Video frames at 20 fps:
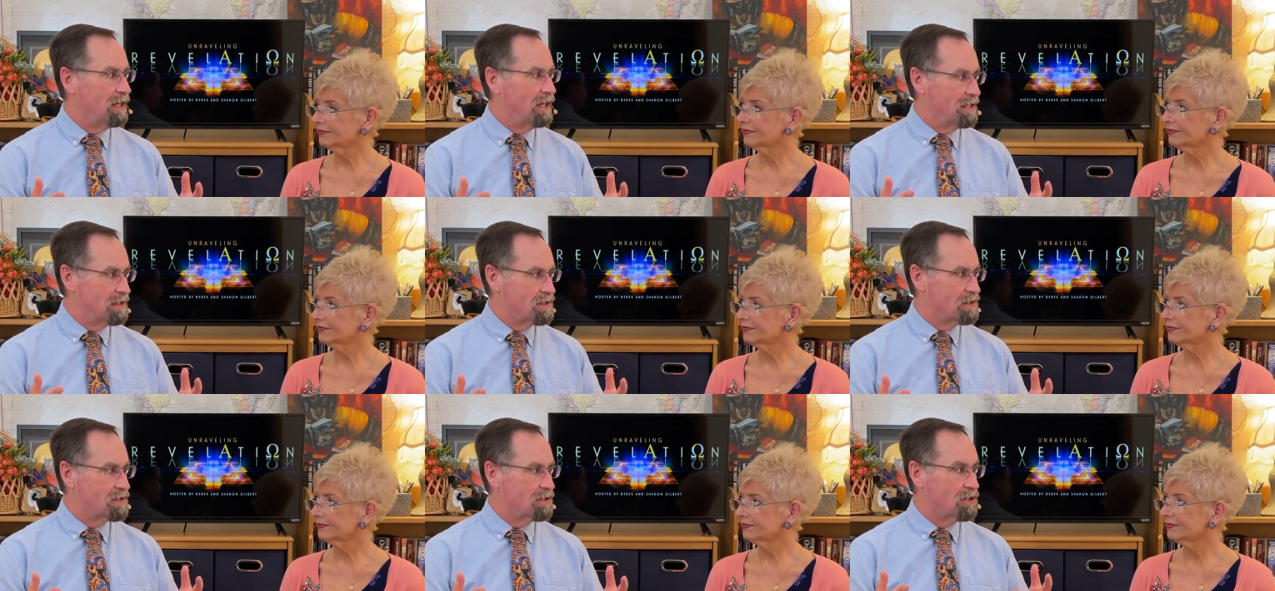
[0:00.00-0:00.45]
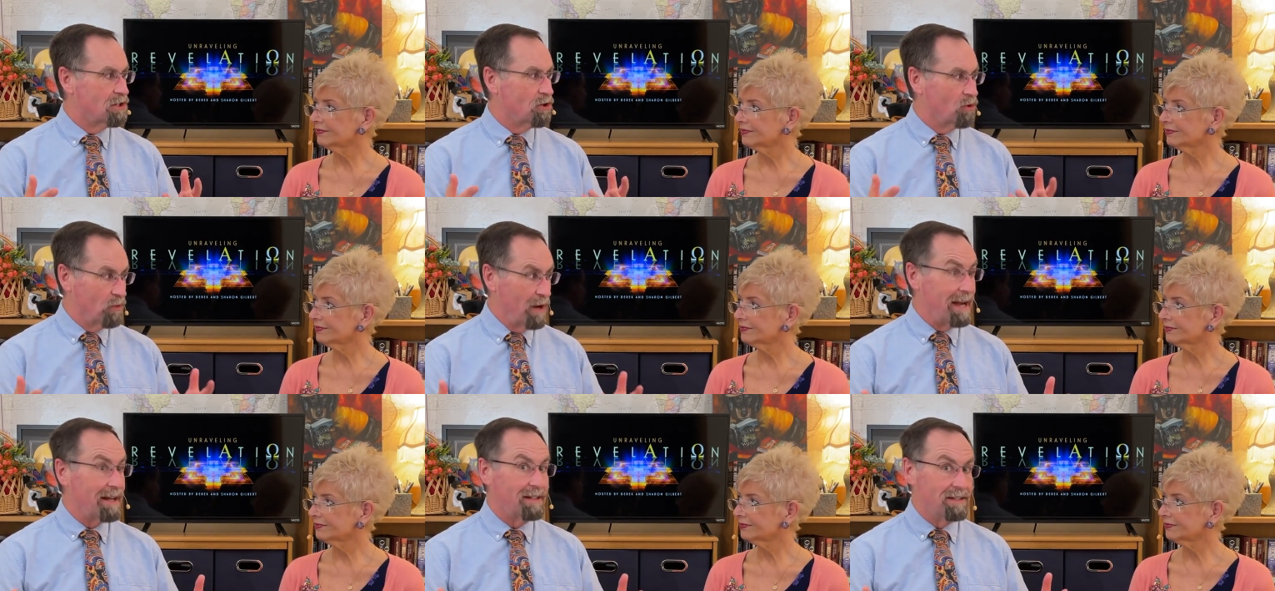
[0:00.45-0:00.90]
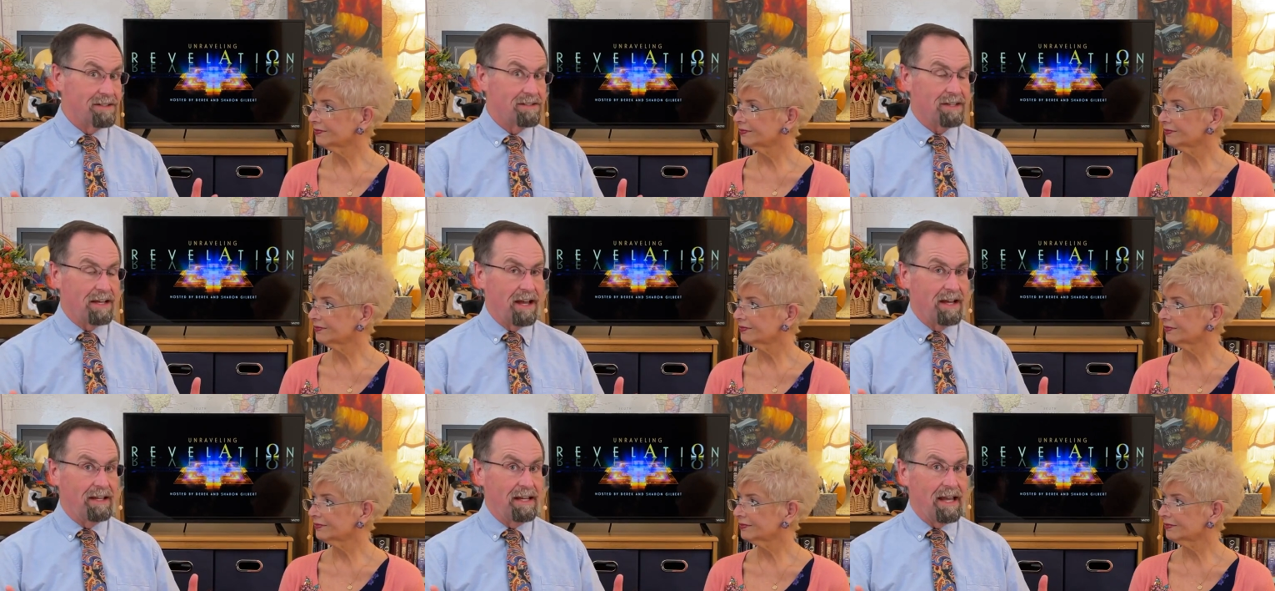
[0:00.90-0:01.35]
Speaker 1: it's correct to
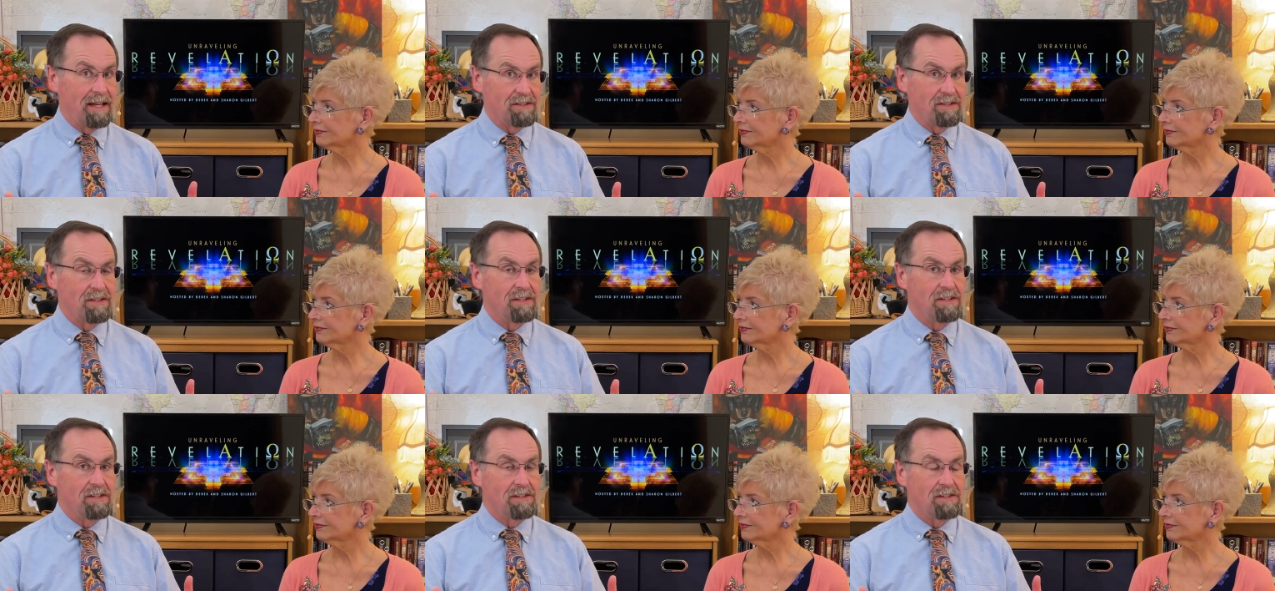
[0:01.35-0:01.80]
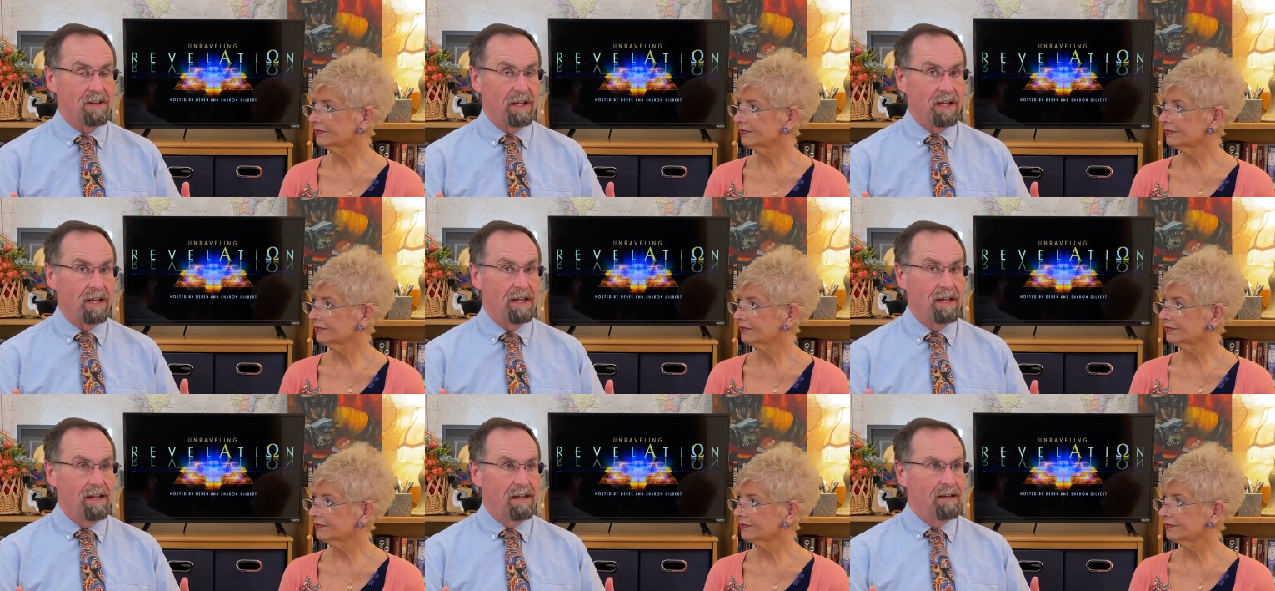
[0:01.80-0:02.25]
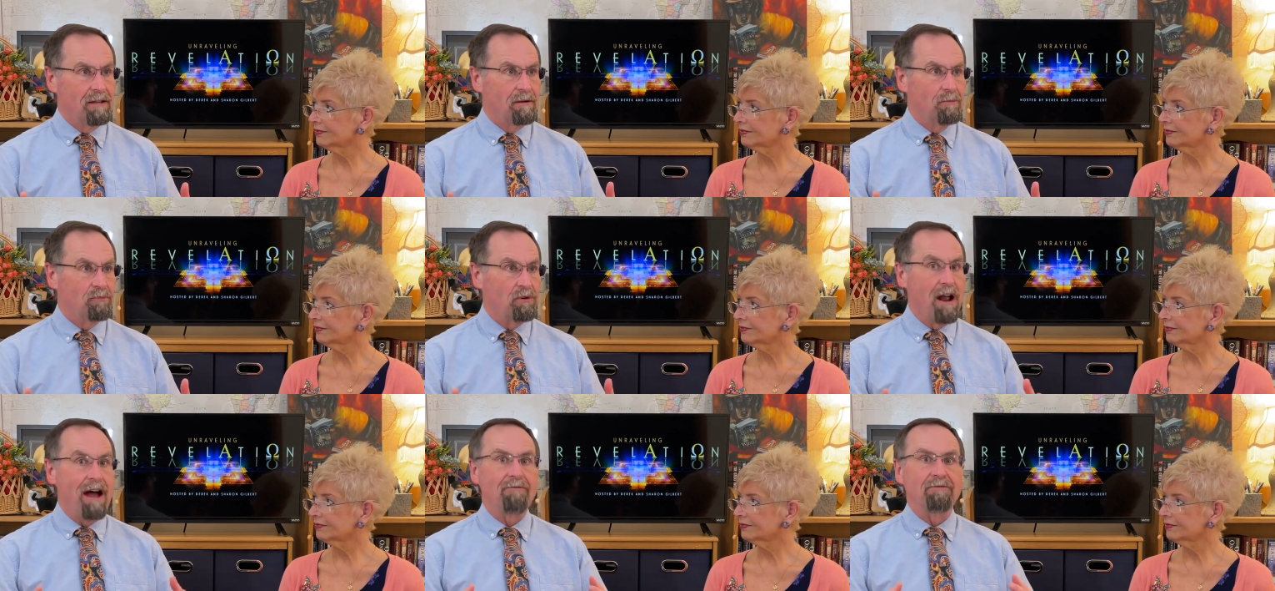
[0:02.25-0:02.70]
say, yes, this is a
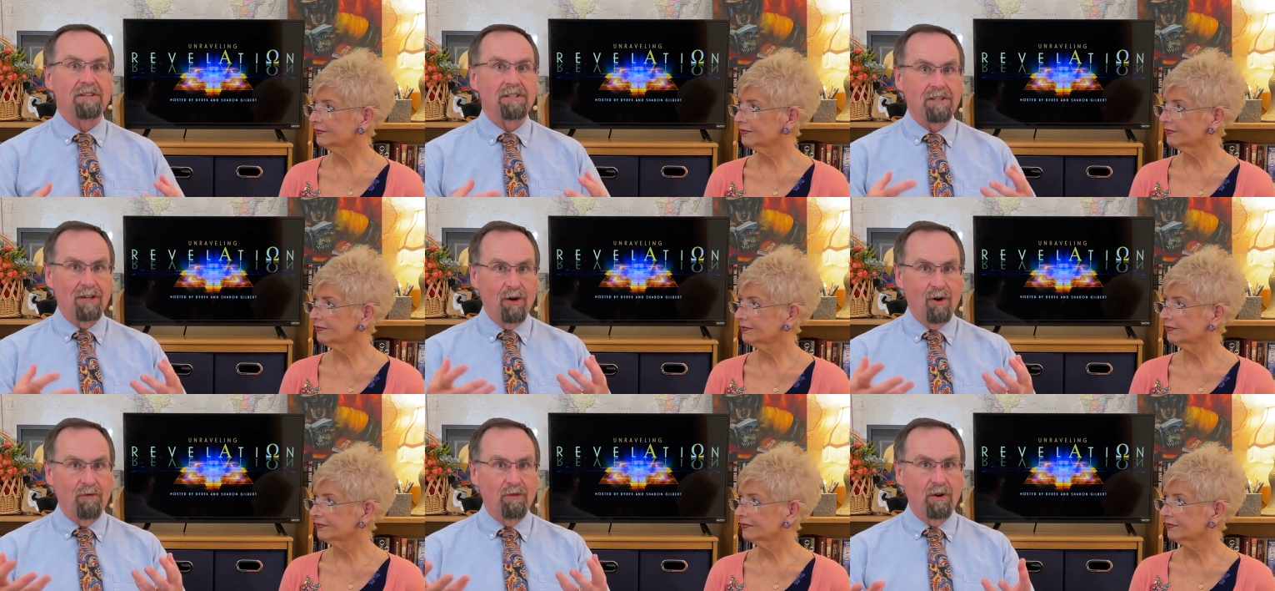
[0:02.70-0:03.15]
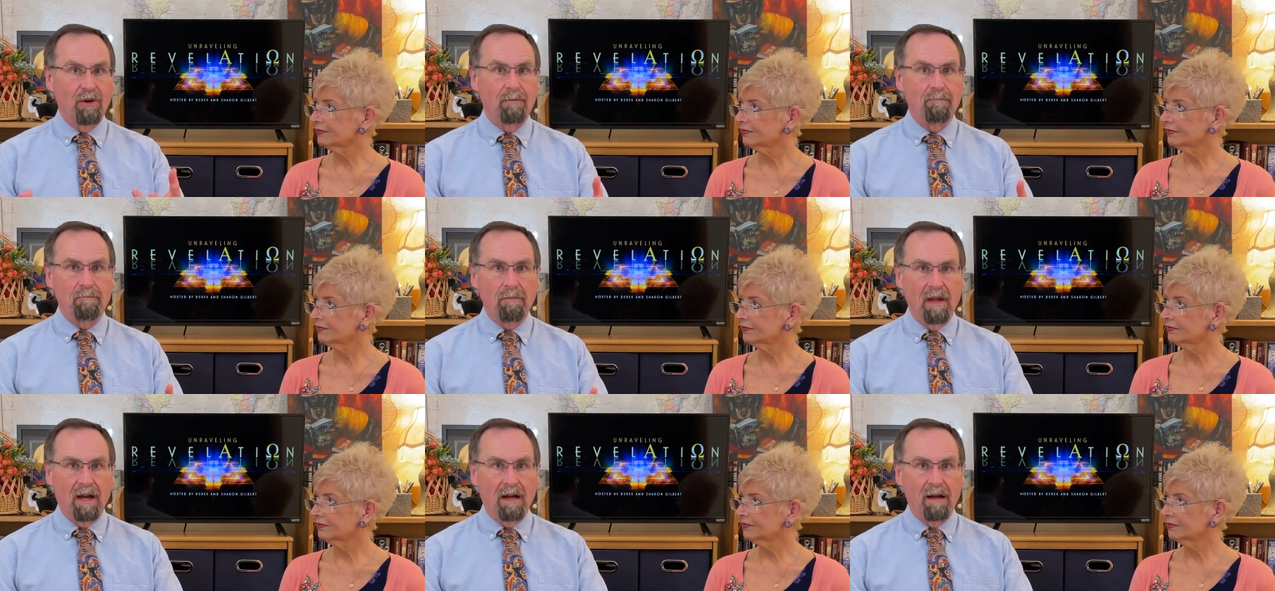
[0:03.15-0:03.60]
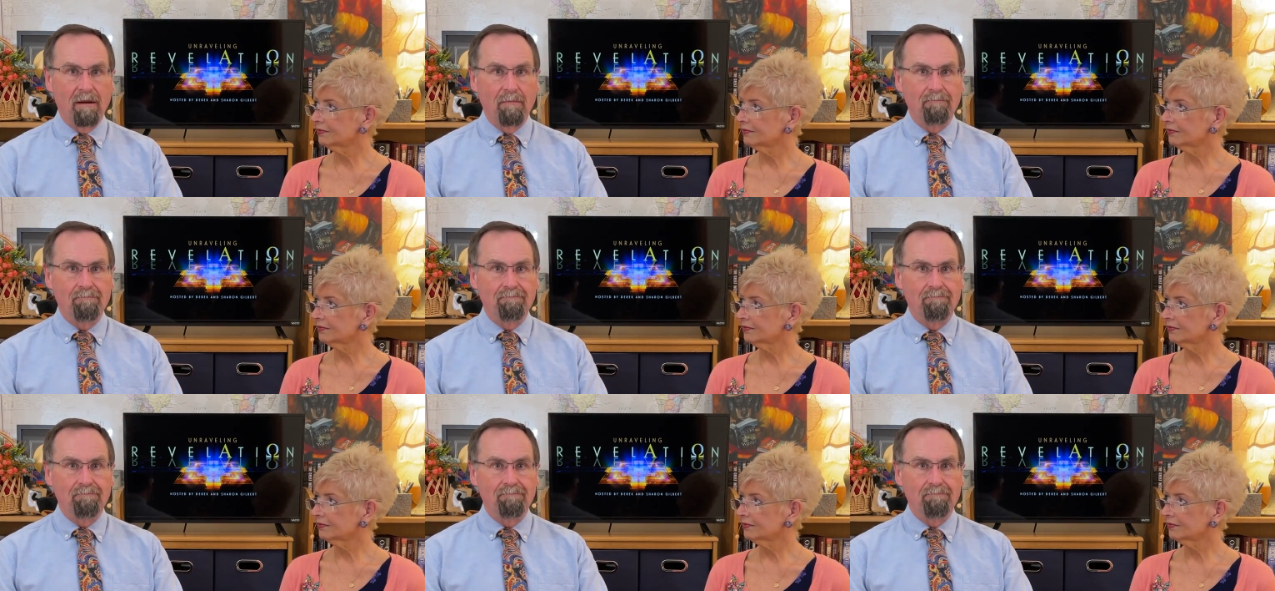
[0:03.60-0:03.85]
prophecy over uh,